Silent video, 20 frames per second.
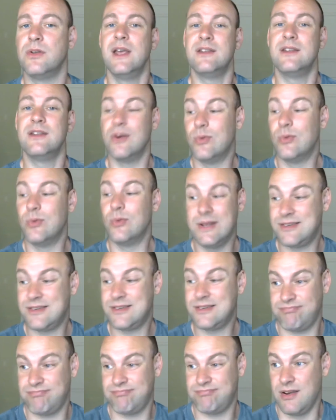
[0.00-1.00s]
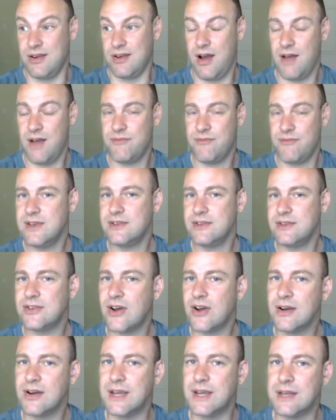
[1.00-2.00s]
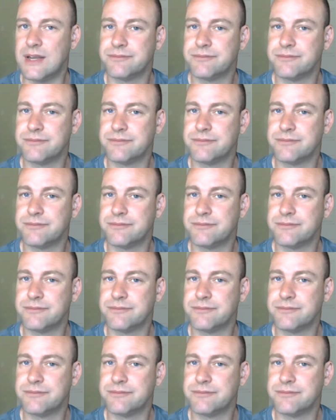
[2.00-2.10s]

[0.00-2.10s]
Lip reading: so it's an obvious target.